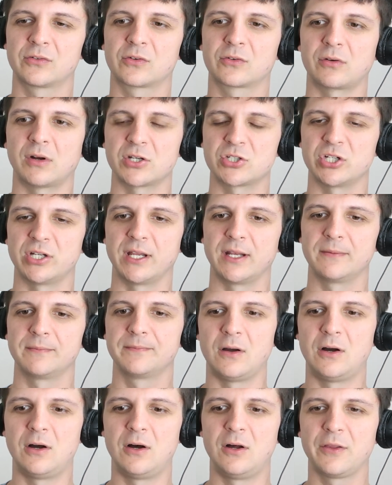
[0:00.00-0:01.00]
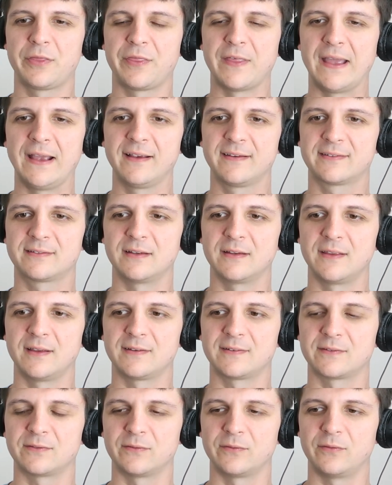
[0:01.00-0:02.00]
Just crushing it. All thanks to
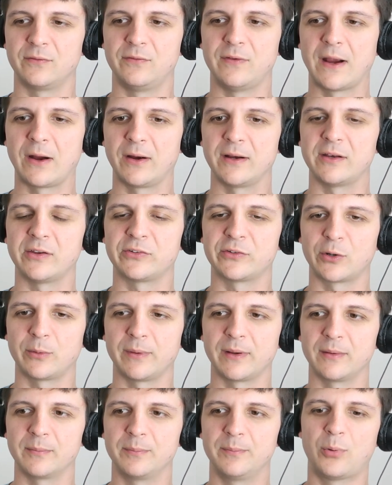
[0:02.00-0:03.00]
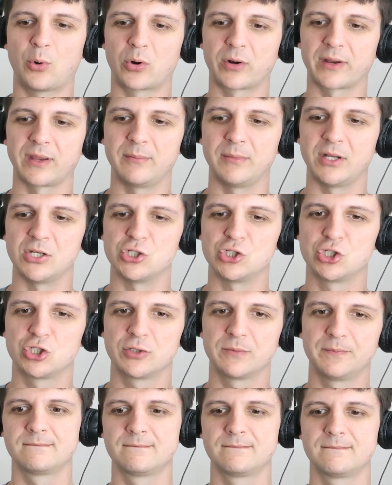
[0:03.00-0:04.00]
this very disturbing pork
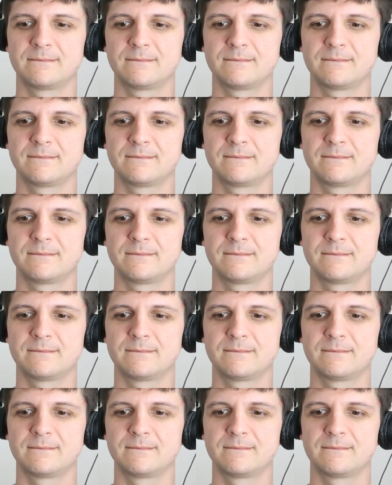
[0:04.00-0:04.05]
image.